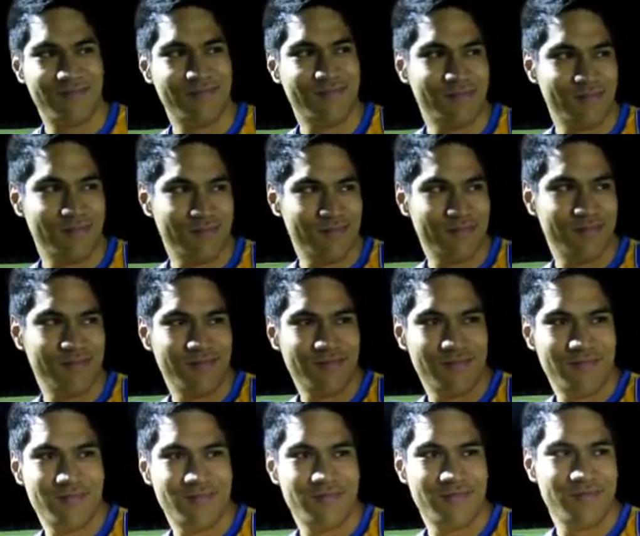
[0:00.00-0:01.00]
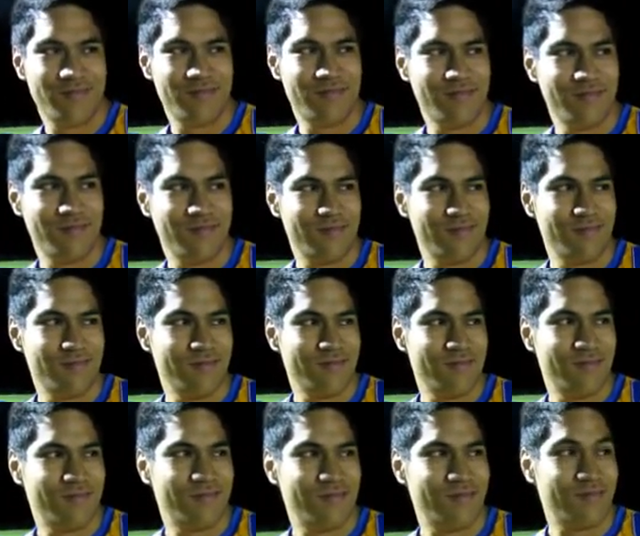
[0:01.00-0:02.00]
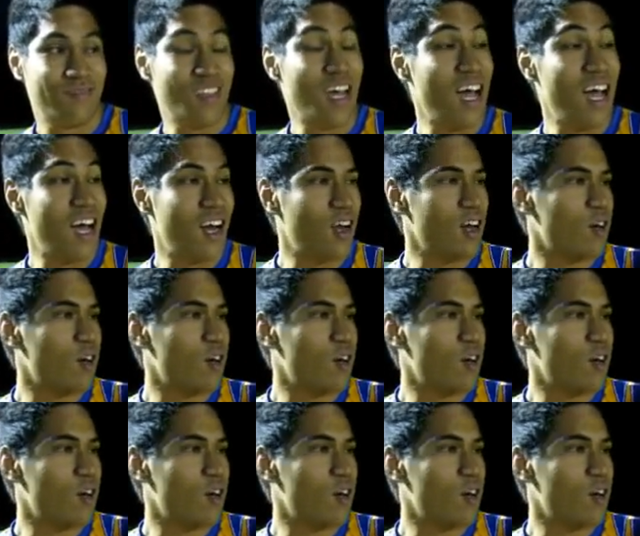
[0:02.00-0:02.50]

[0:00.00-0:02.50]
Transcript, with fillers: Just don't like his sons. Nah,